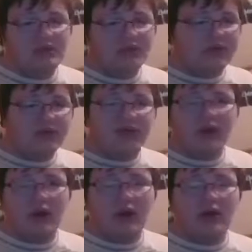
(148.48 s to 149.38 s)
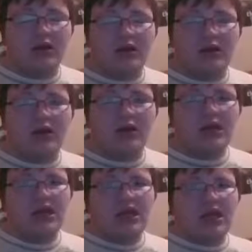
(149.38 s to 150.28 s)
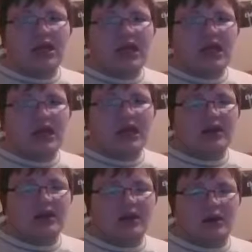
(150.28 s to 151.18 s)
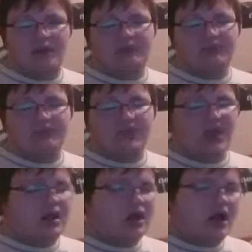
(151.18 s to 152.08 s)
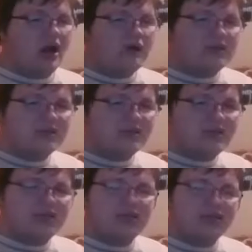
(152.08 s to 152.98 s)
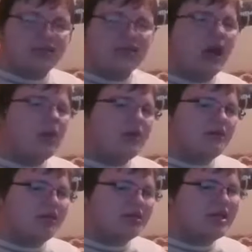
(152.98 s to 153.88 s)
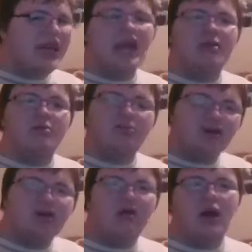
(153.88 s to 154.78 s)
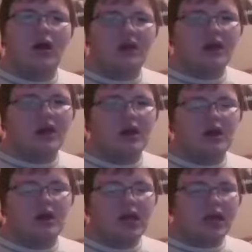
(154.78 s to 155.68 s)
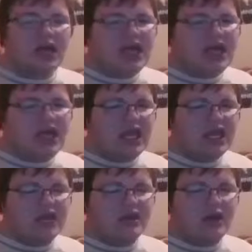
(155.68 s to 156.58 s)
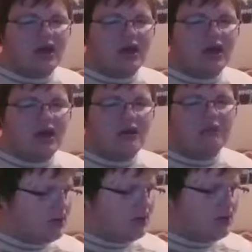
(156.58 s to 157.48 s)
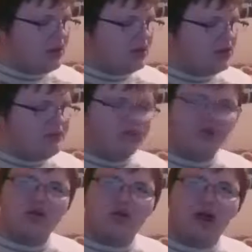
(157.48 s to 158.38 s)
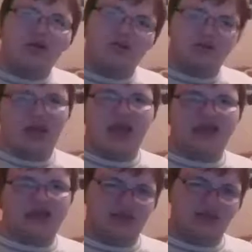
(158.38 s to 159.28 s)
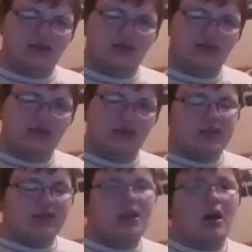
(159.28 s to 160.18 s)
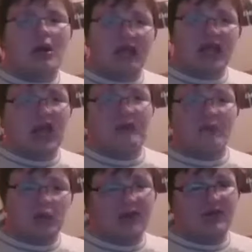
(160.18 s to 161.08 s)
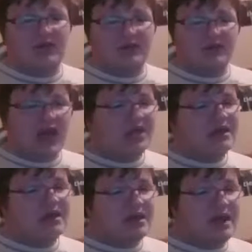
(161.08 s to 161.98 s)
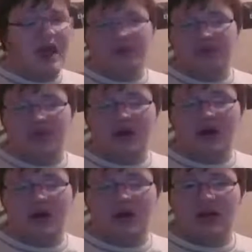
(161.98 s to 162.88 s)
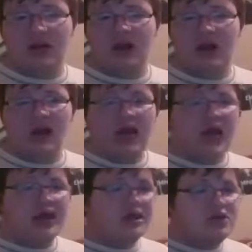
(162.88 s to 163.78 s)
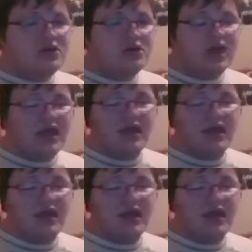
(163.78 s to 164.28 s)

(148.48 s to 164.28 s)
put everything on there, and obviously this is not my music. I didn't put it on there. And the video I reacted to, the song came with it. I did not put it on there. I didn't do